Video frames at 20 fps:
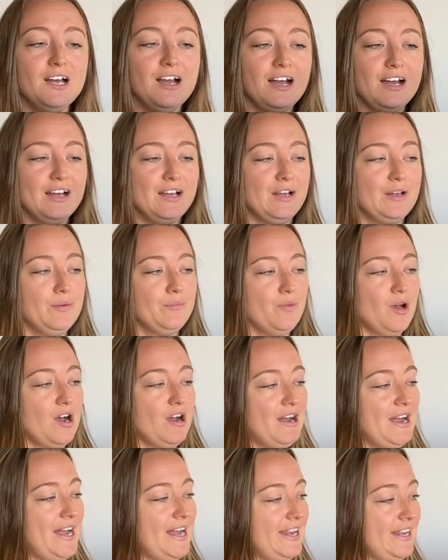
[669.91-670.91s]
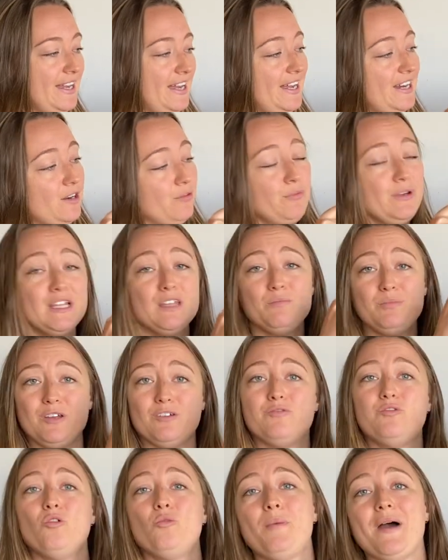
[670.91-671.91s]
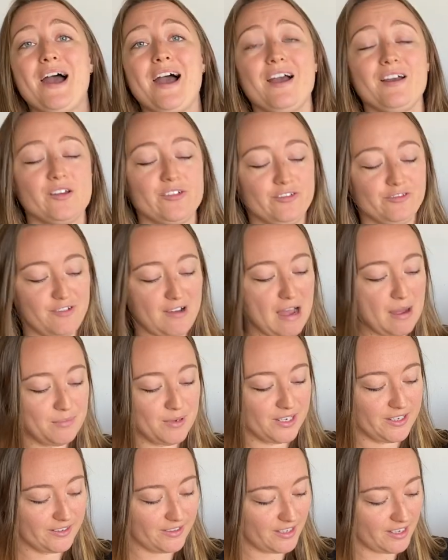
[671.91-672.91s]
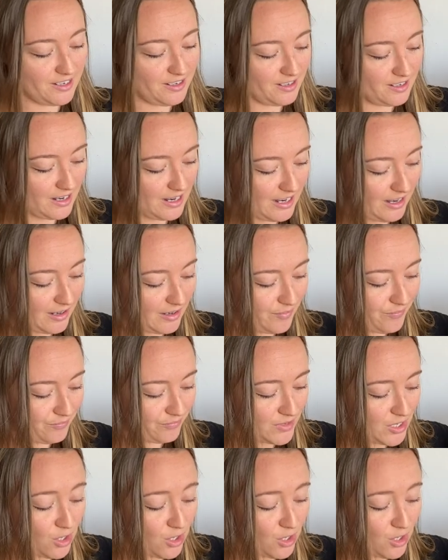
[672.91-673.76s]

I had a really big full pack, far bigger than